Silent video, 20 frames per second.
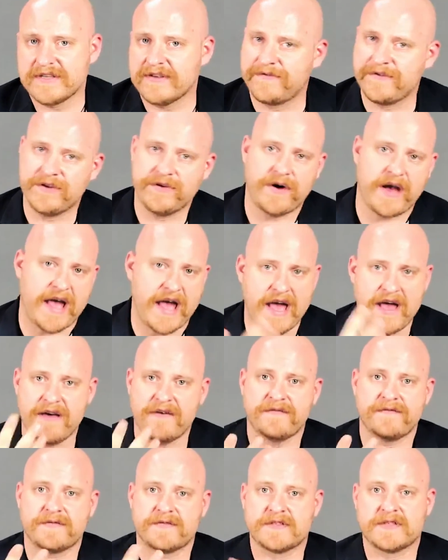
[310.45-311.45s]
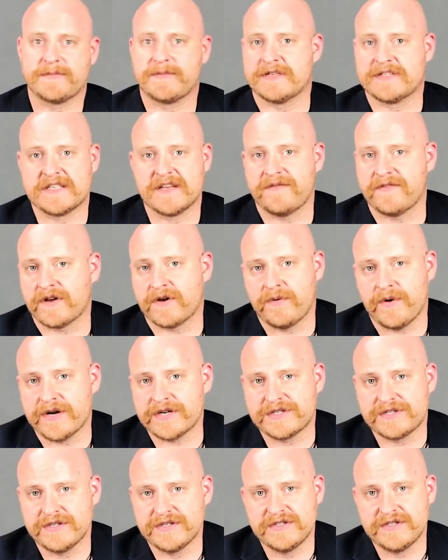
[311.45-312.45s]
If you have specific
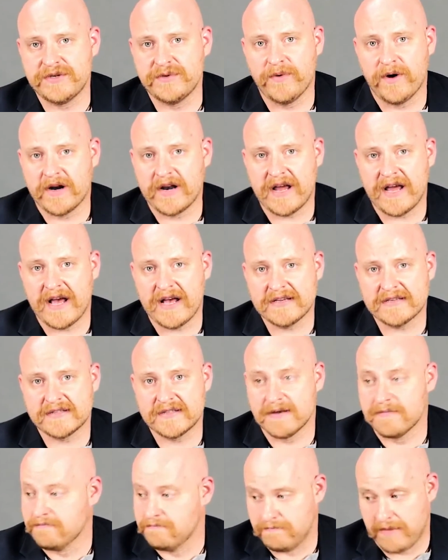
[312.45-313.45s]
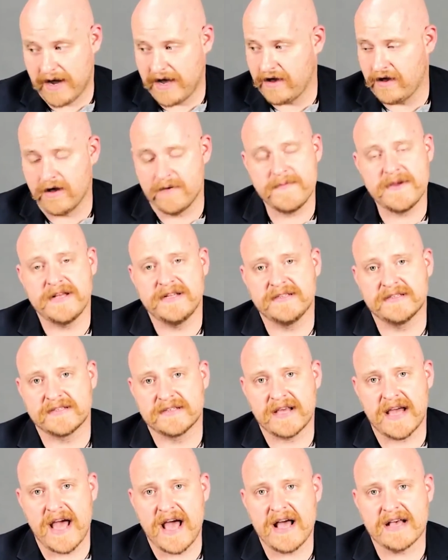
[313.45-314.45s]
questions you want to ask them, by all
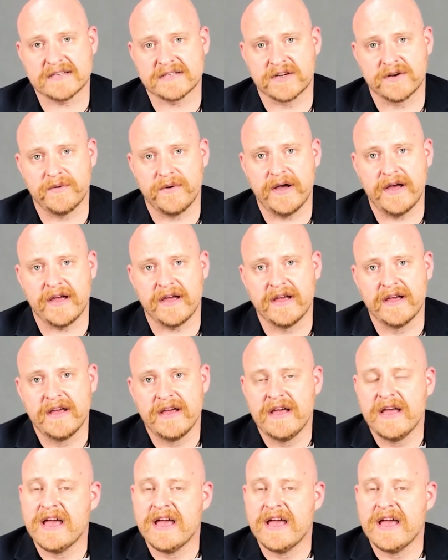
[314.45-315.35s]
means, ask away.